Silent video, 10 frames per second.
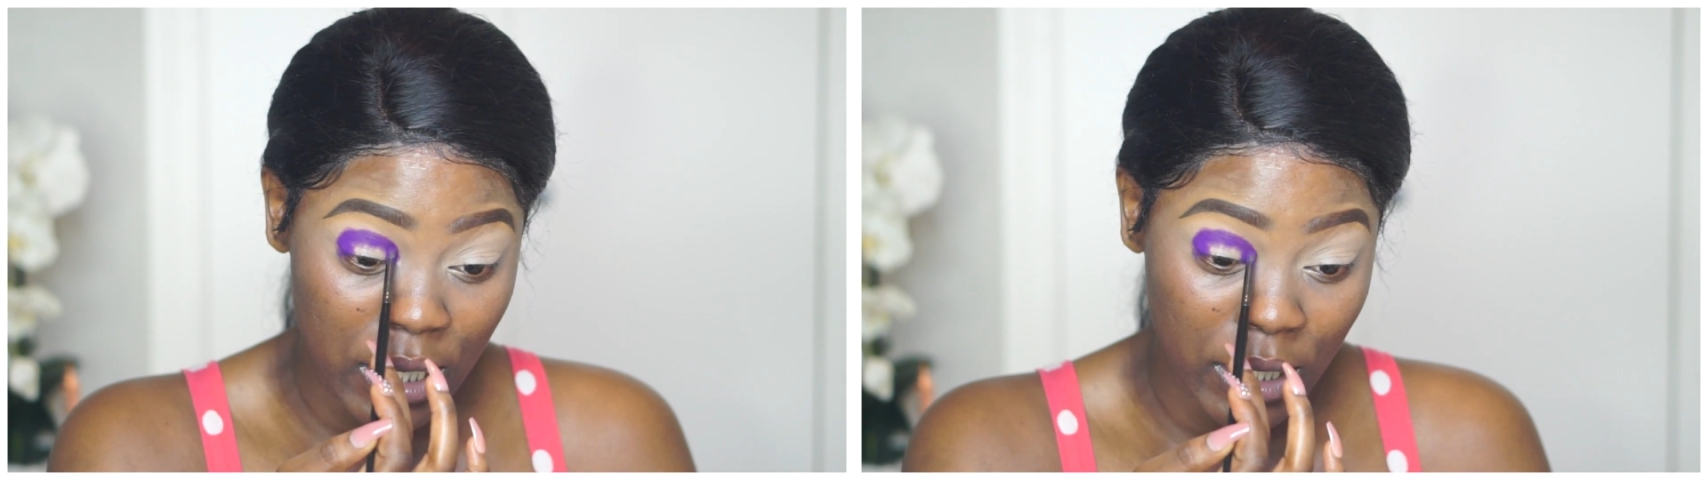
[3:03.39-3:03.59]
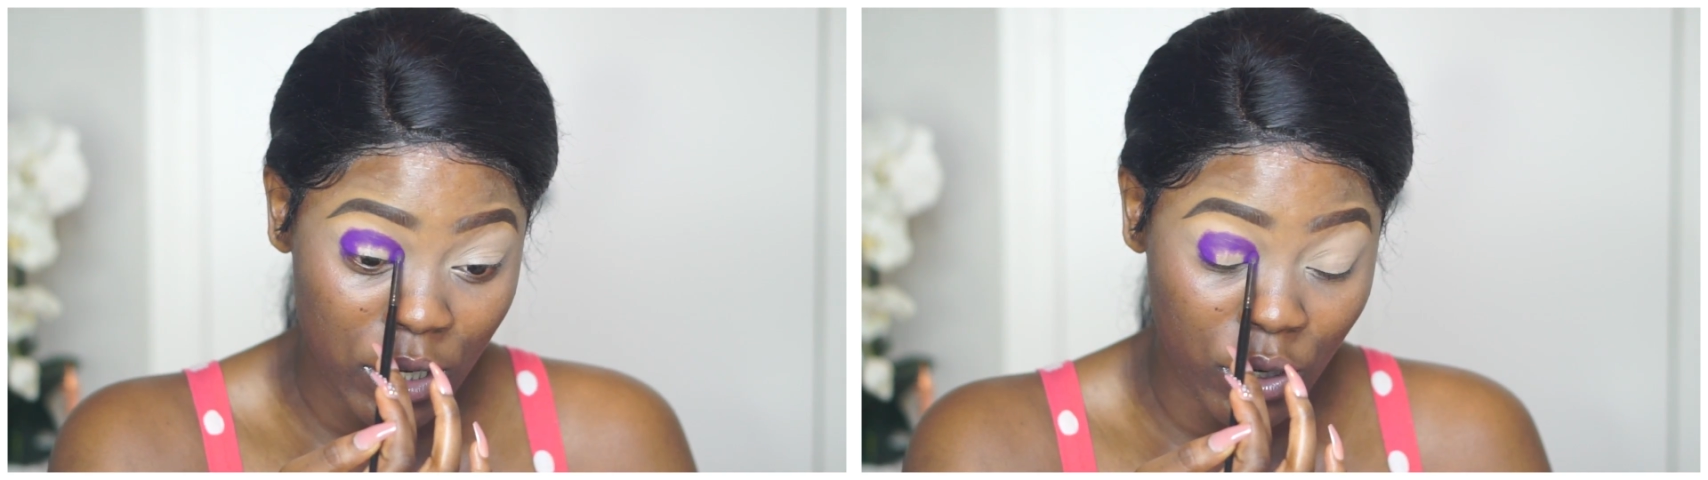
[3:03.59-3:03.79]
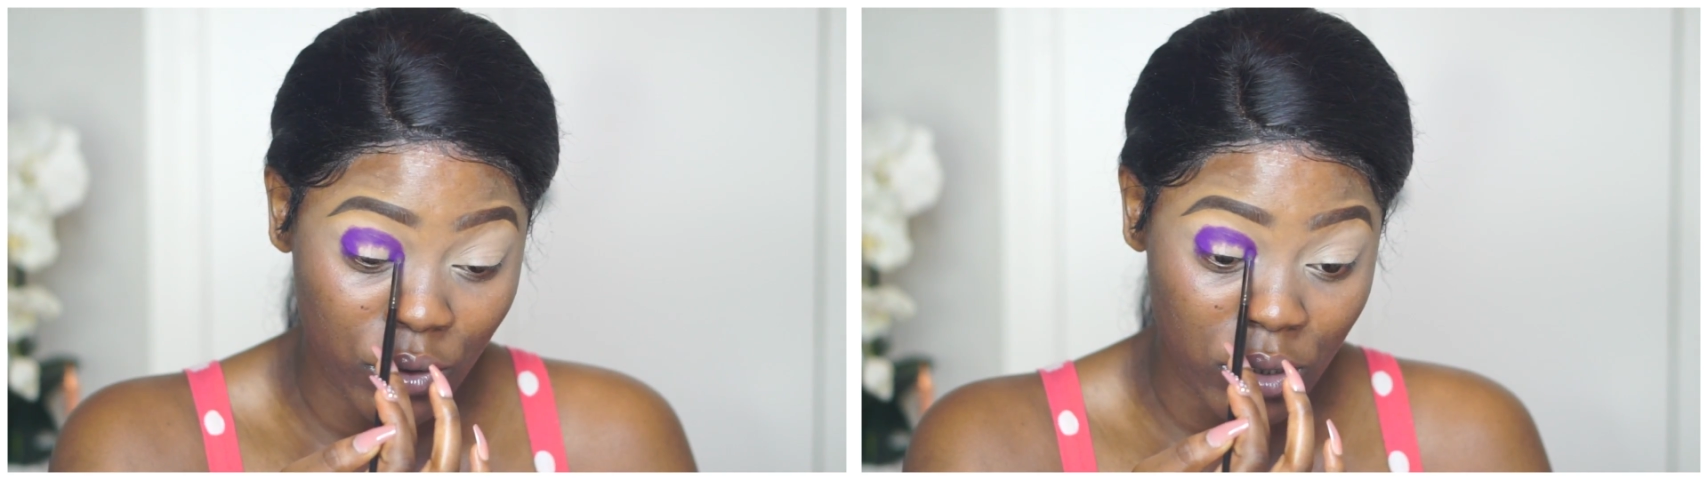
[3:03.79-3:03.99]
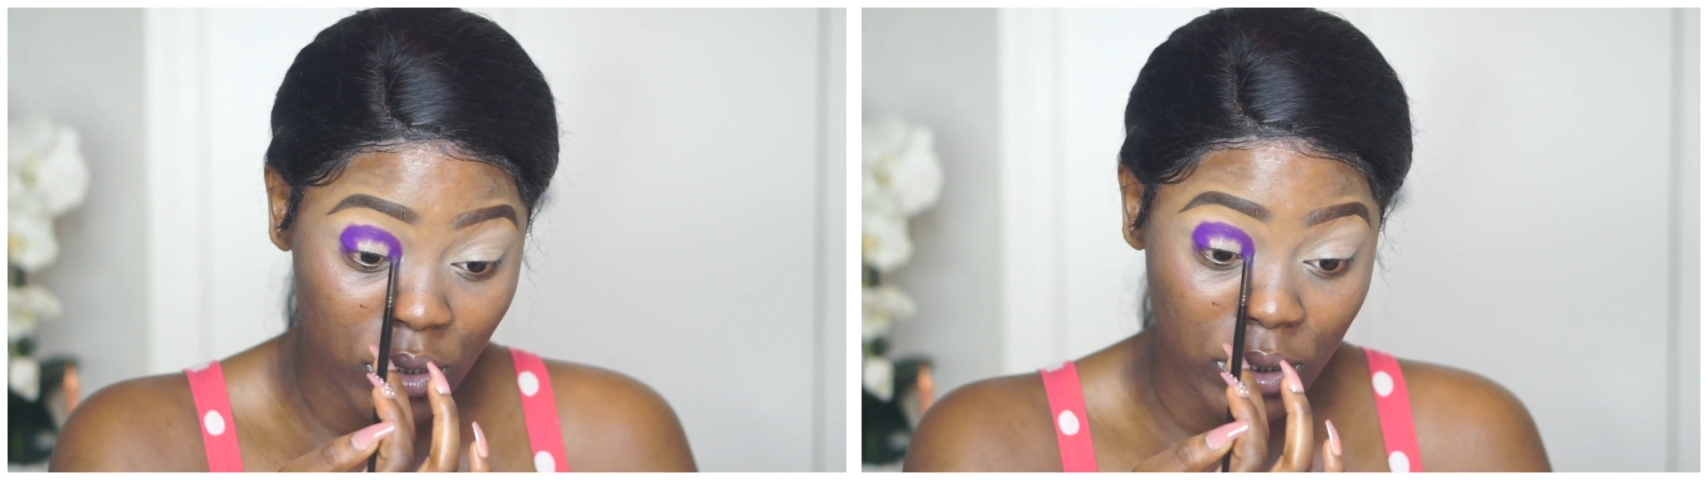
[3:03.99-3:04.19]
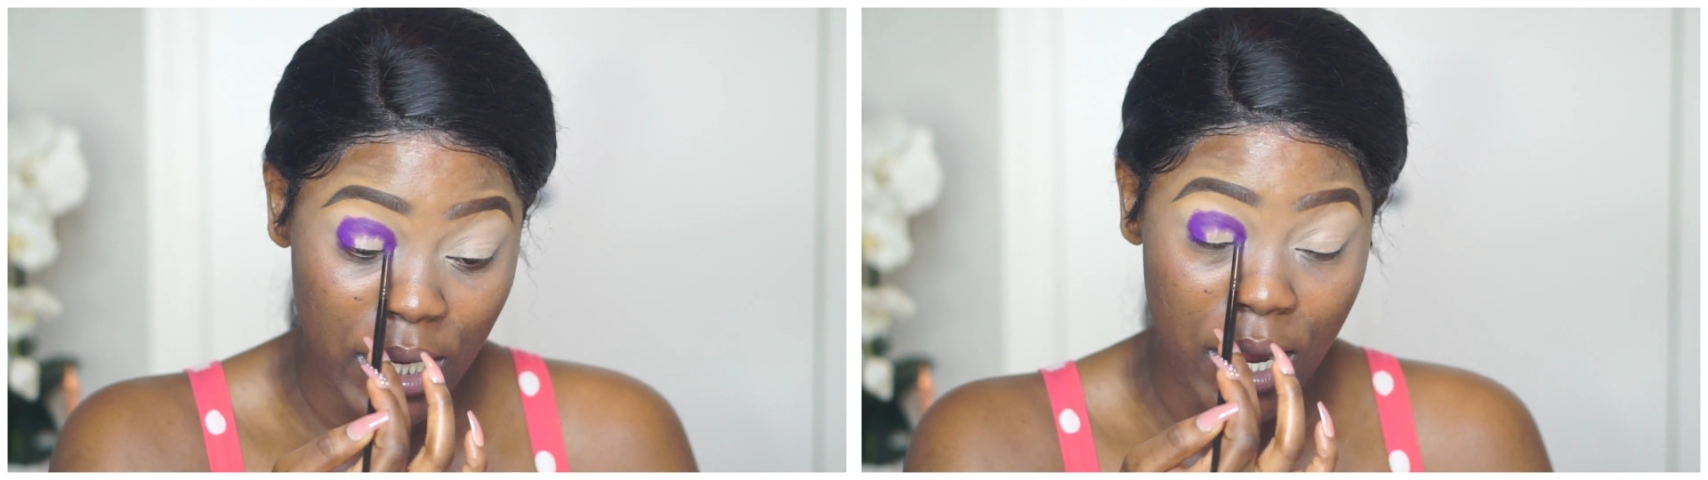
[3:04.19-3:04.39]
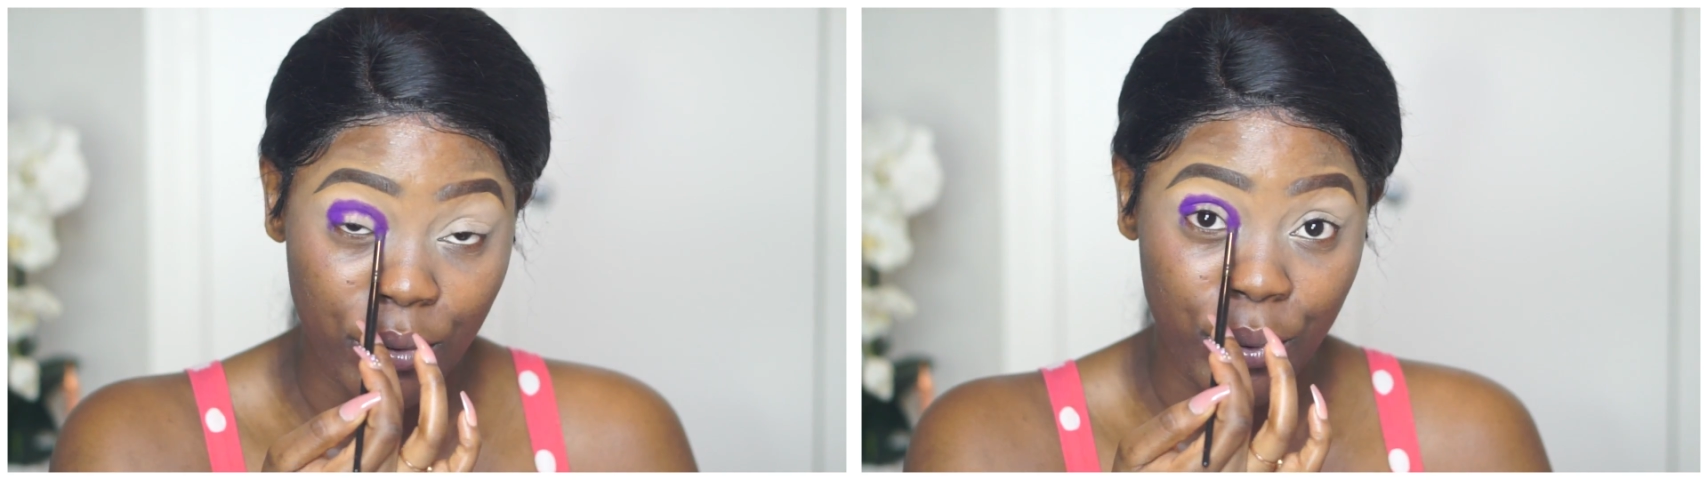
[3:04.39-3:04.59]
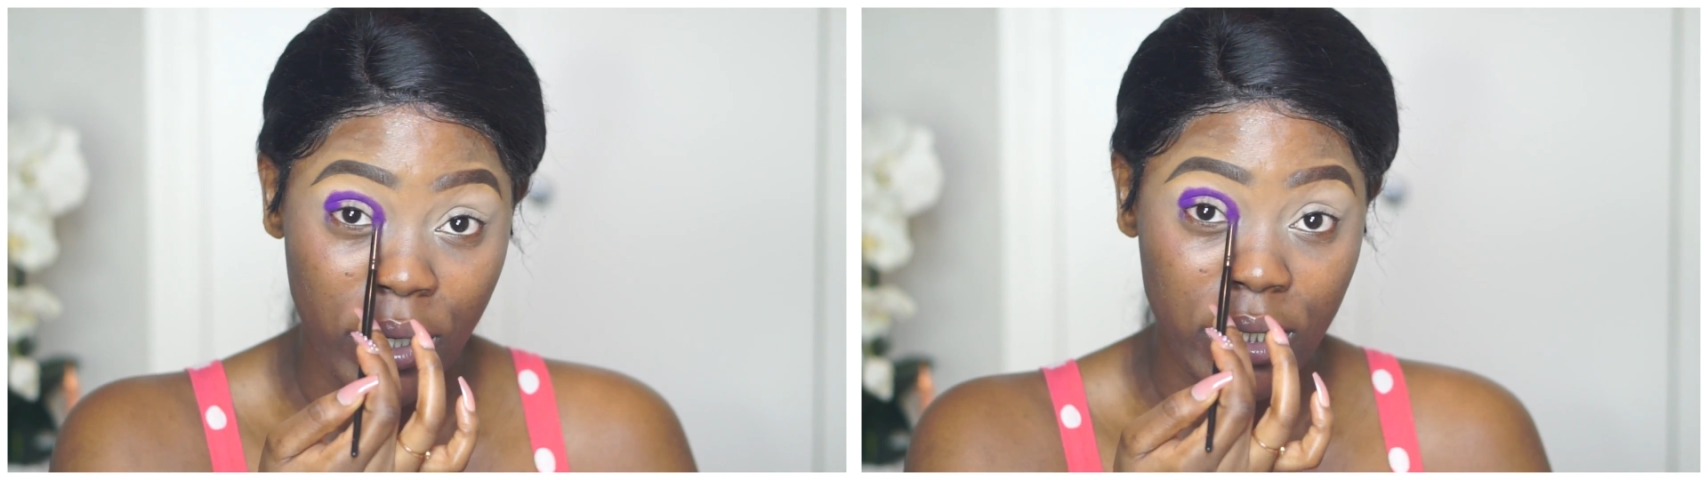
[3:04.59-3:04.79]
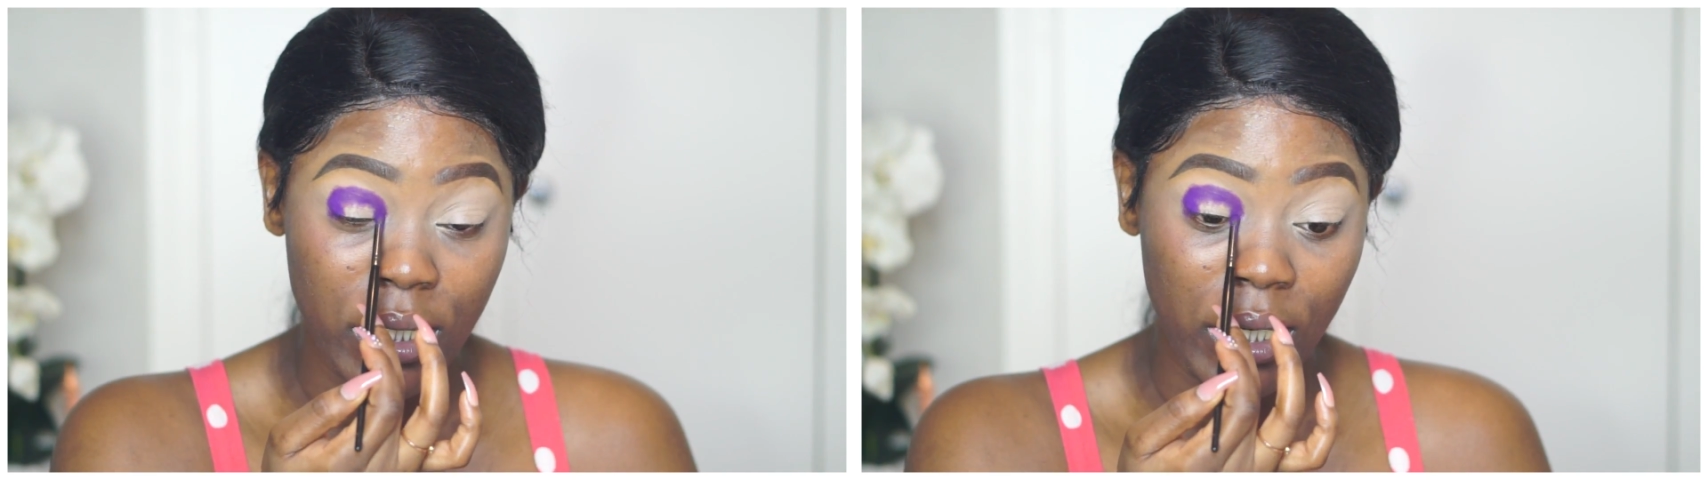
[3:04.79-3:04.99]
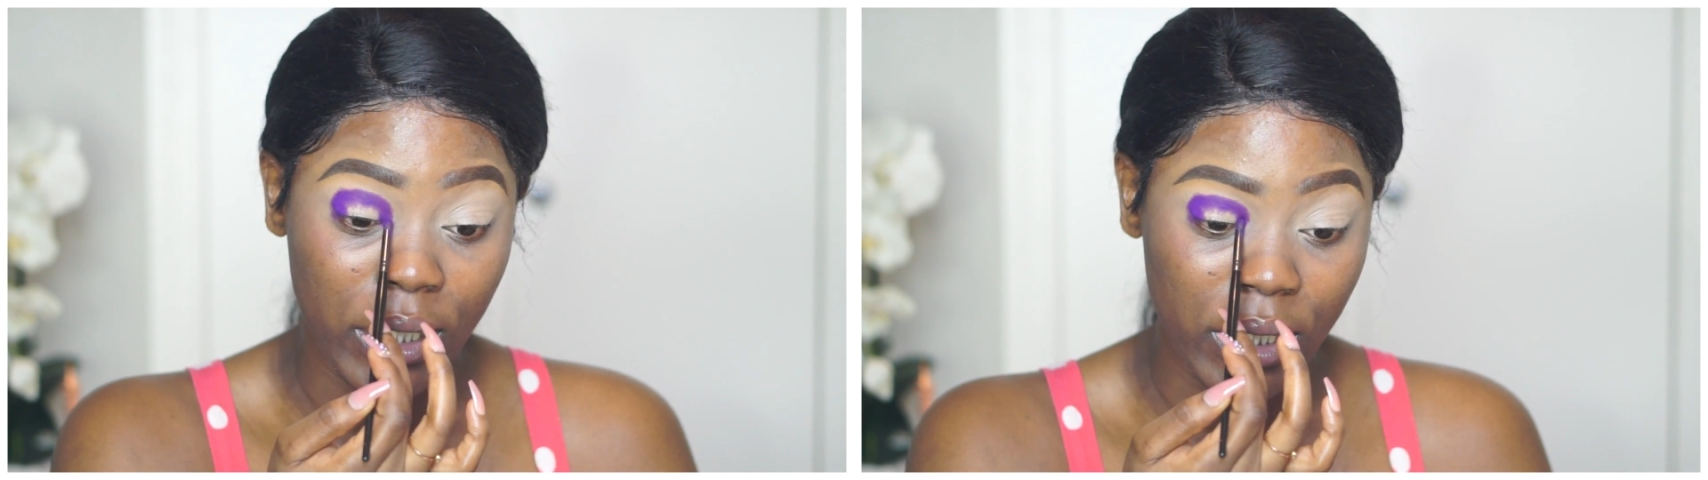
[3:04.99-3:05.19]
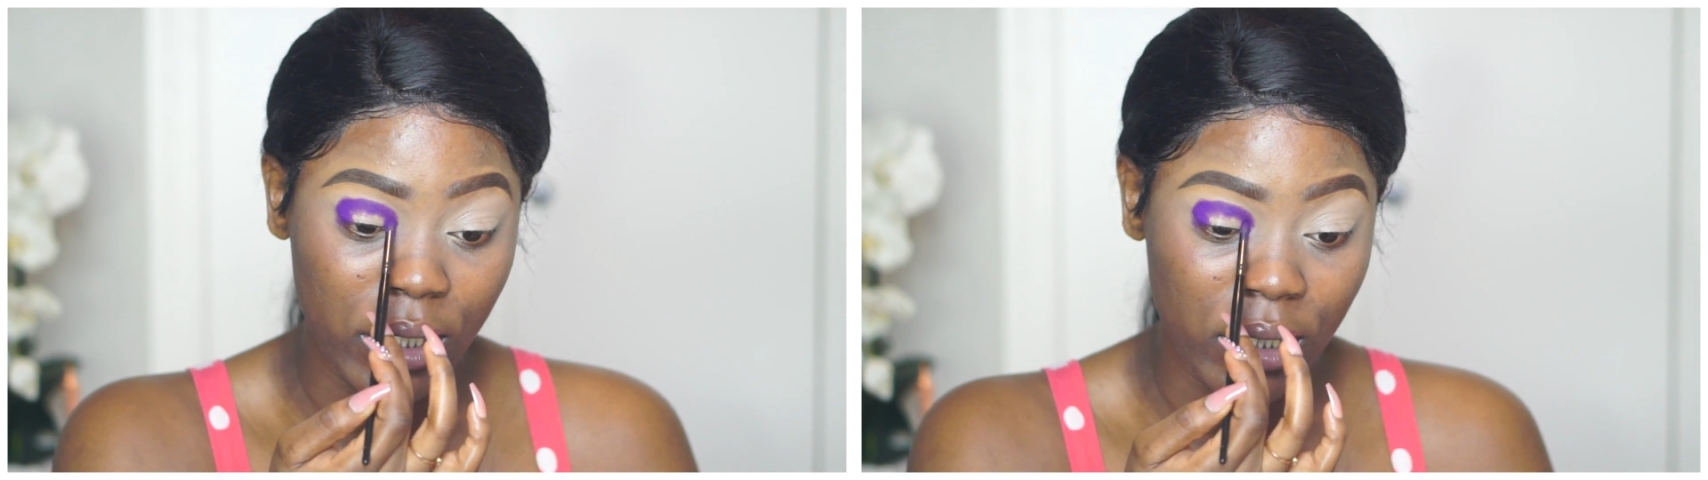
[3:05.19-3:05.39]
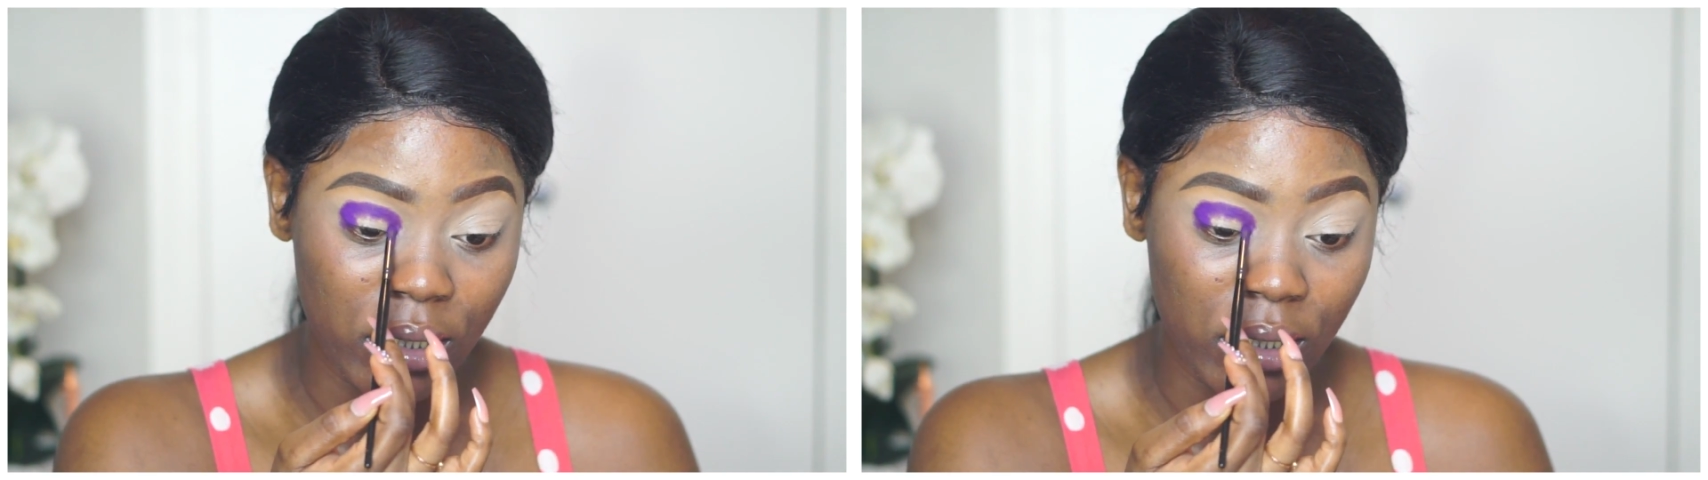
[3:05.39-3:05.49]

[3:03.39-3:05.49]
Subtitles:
and also downwards here.